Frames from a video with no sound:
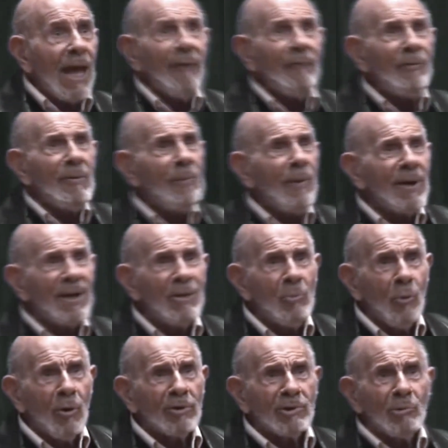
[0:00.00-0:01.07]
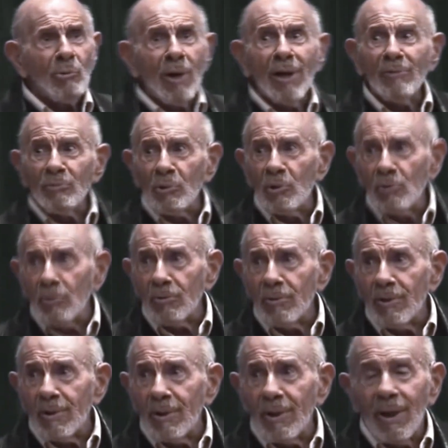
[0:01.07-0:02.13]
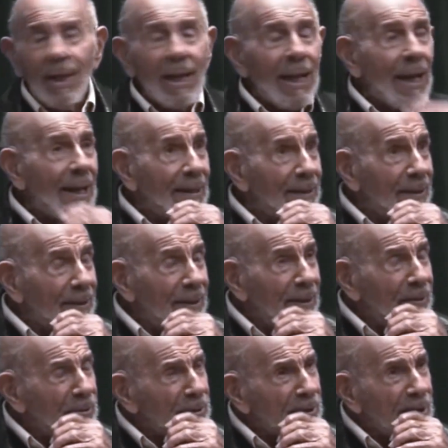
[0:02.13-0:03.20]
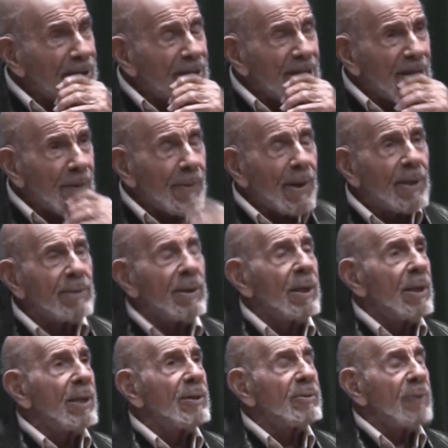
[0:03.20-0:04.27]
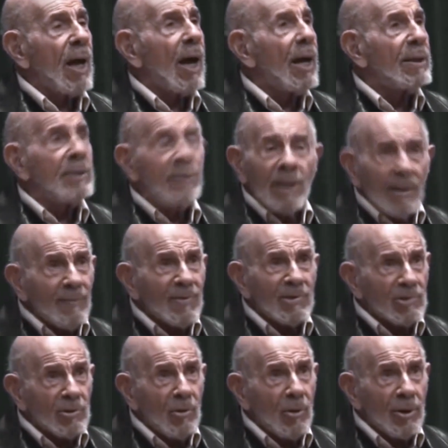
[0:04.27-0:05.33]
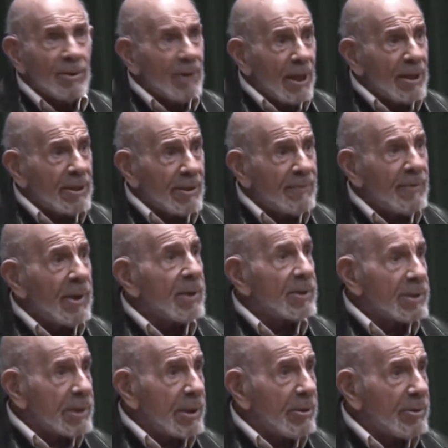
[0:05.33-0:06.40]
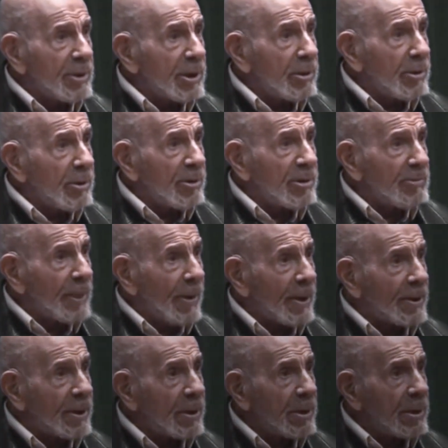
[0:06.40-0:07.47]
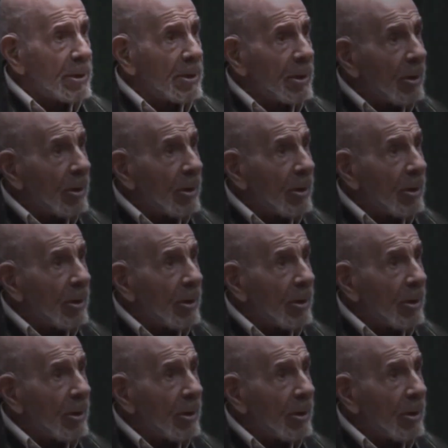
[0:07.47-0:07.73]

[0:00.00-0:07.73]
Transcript: everybody walked around nude. And the interesting thing about it is I never saw a native stare at a girl's body,